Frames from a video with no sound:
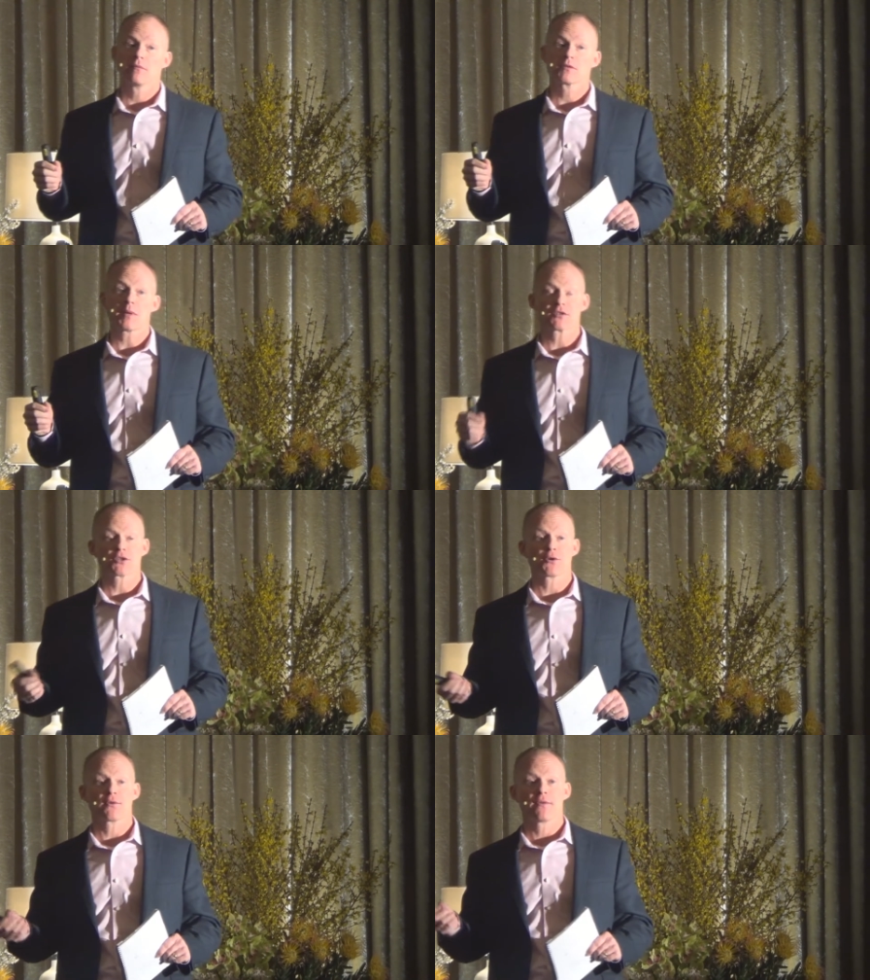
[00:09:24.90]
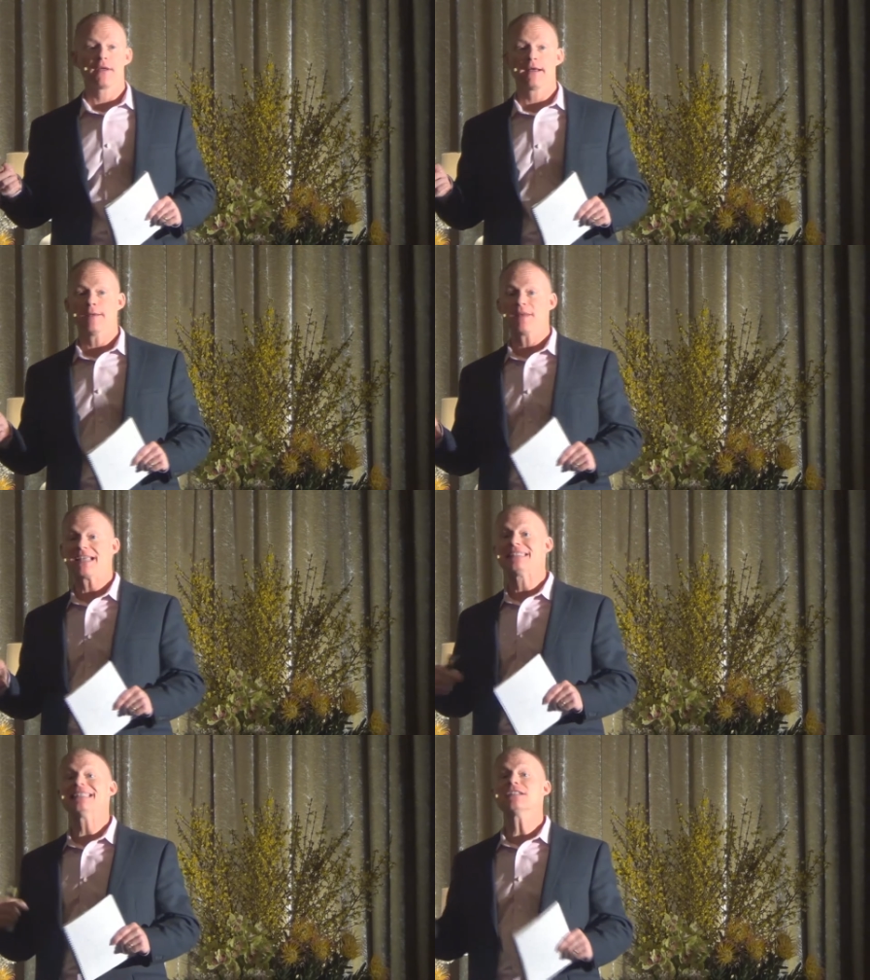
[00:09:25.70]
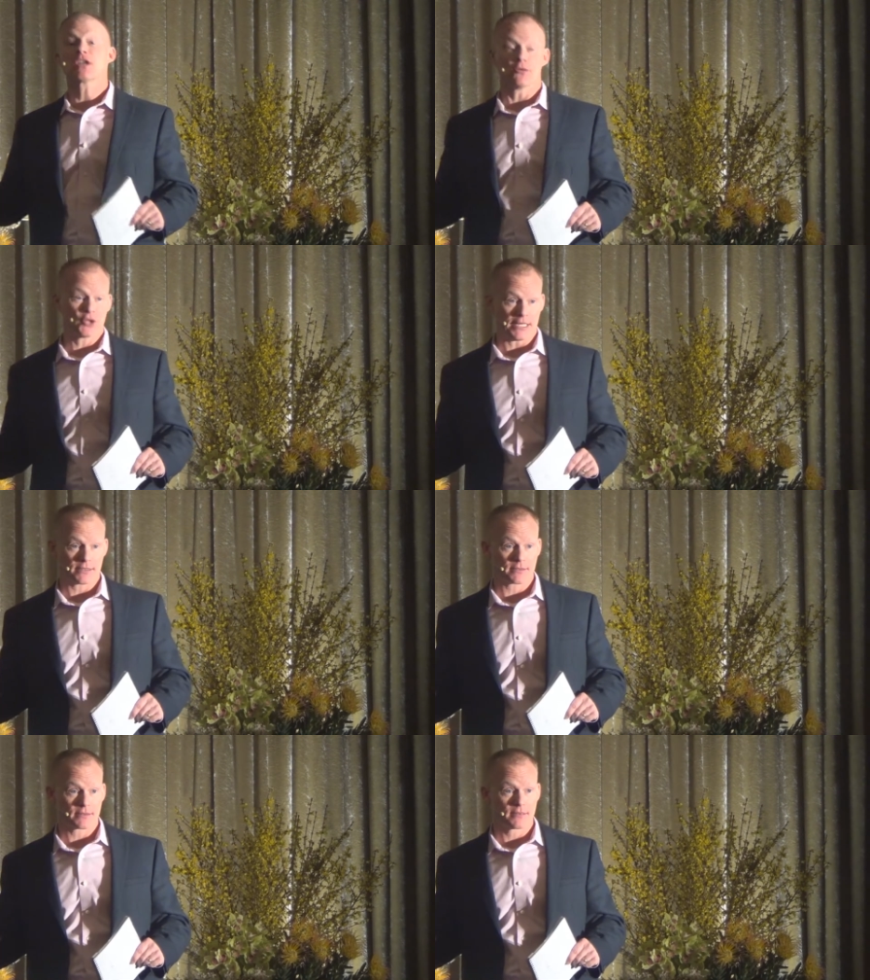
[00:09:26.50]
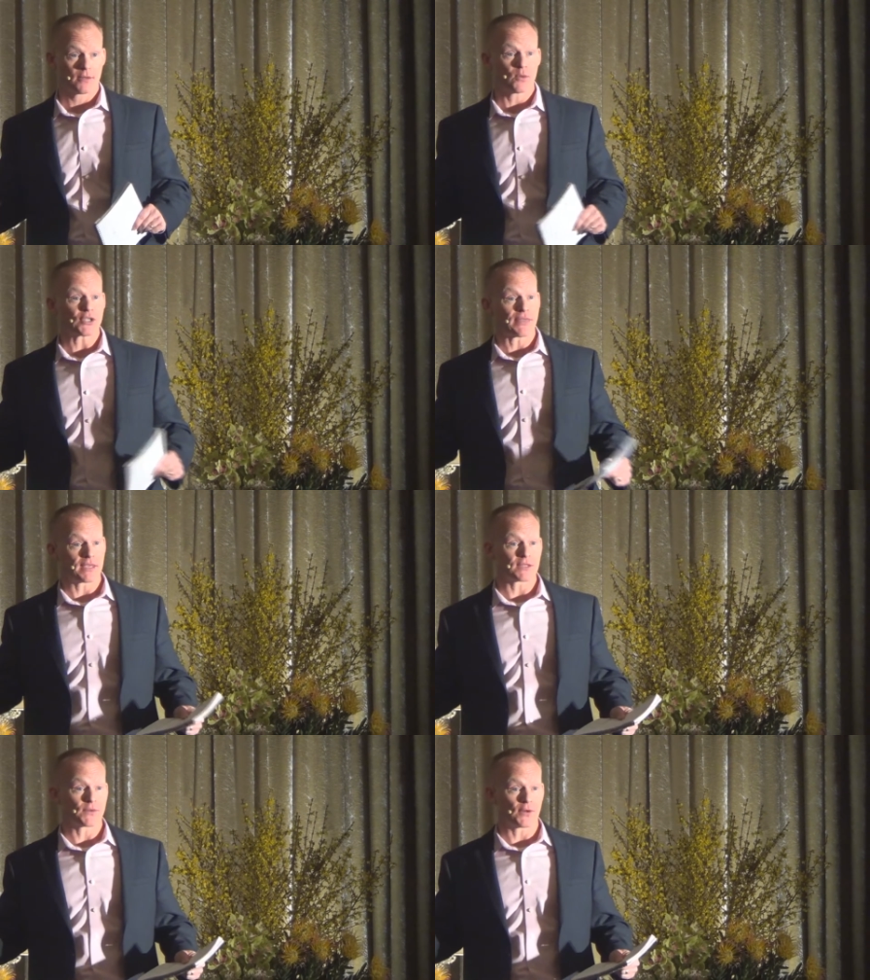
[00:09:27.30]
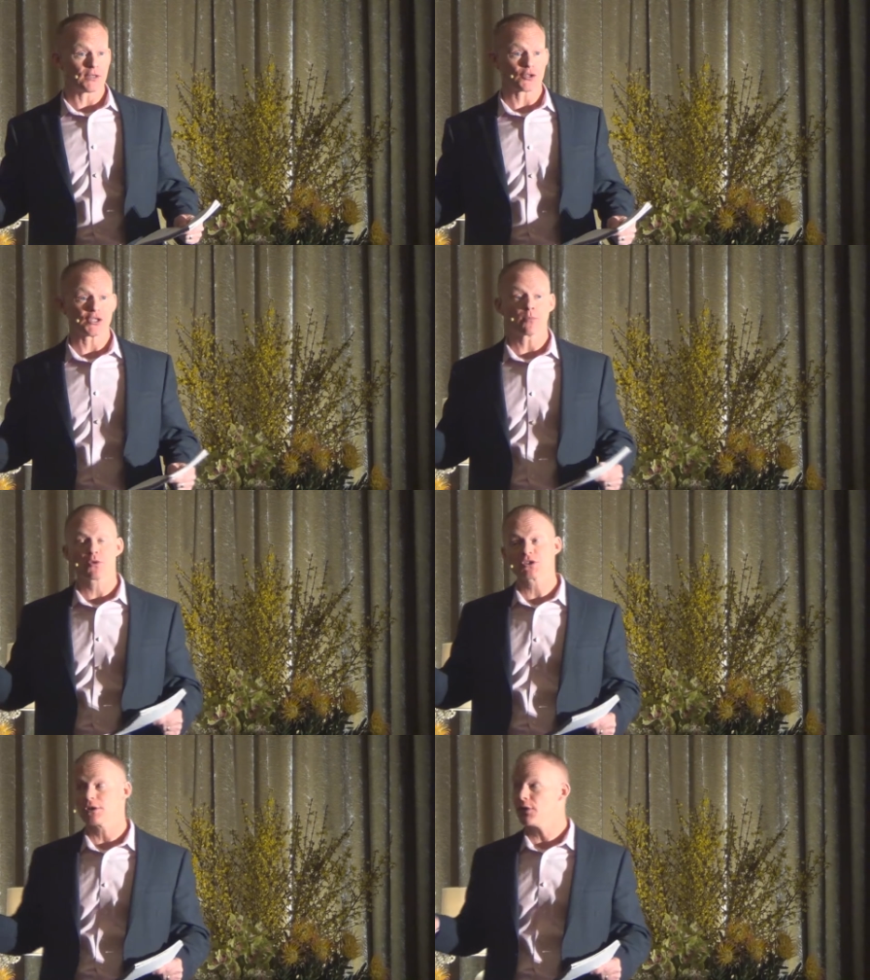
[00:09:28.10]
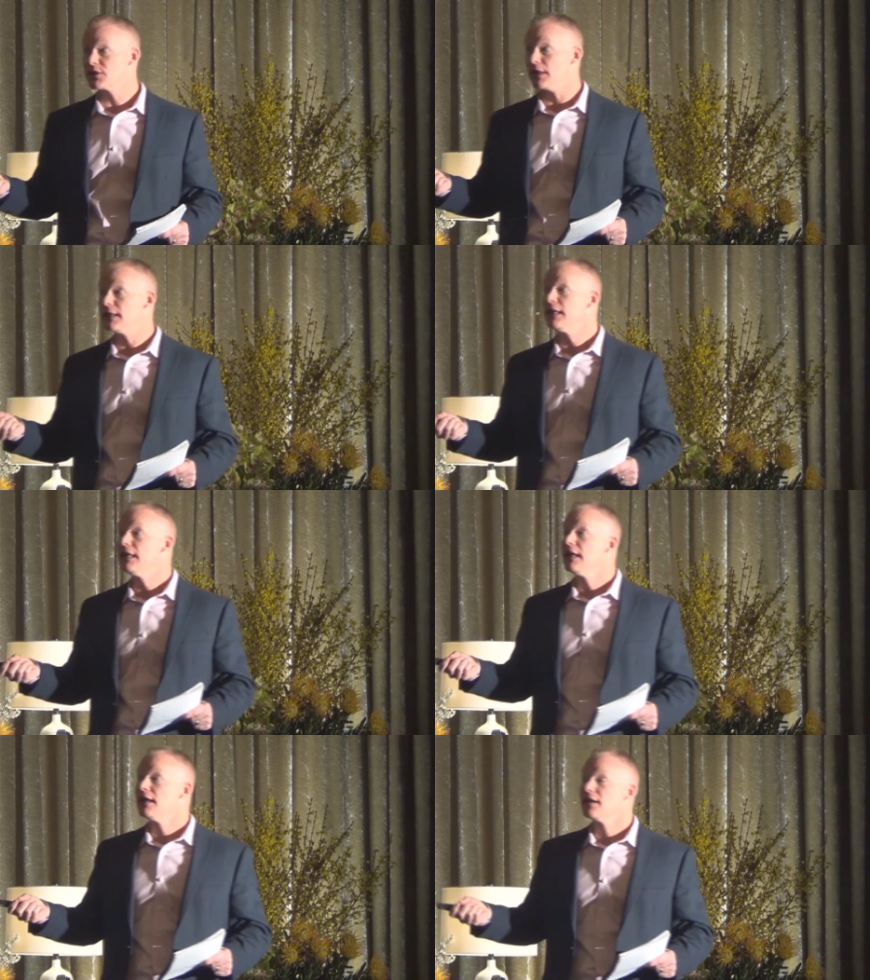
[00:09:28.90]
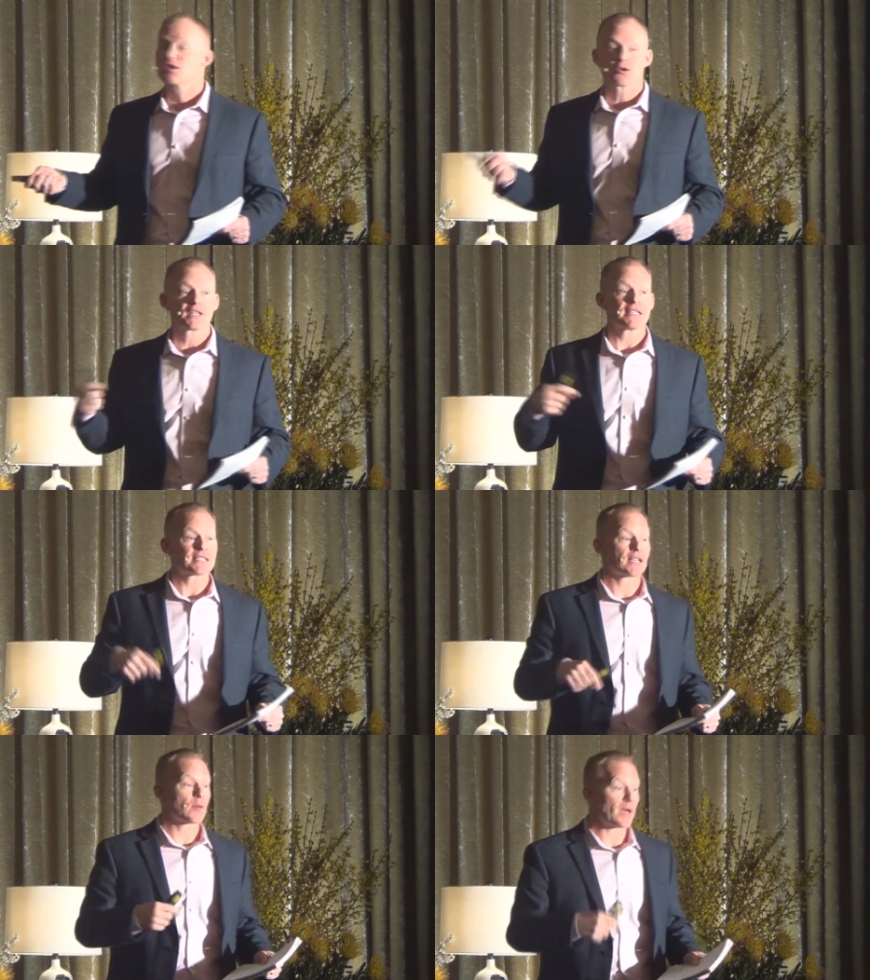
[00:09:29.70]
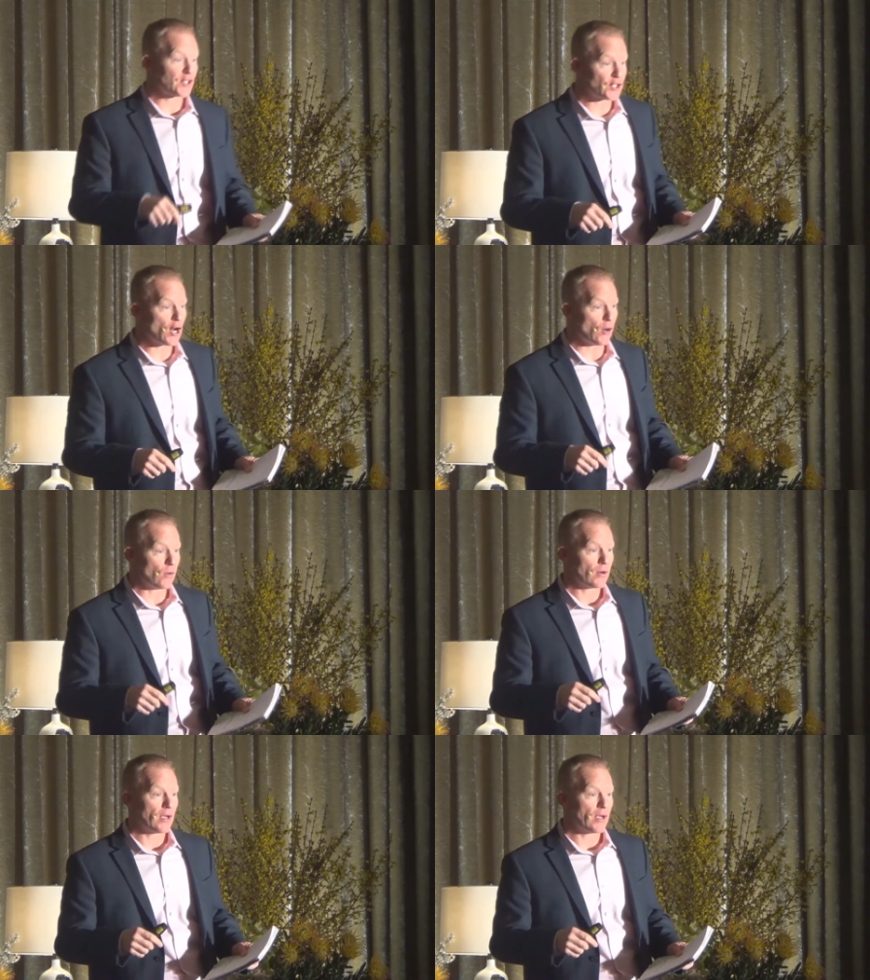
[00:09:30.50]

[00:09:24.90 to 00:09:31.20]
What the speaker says: sponsor, I didn't go chase, which I think is very interesting. Porcelanosa started listening to my show,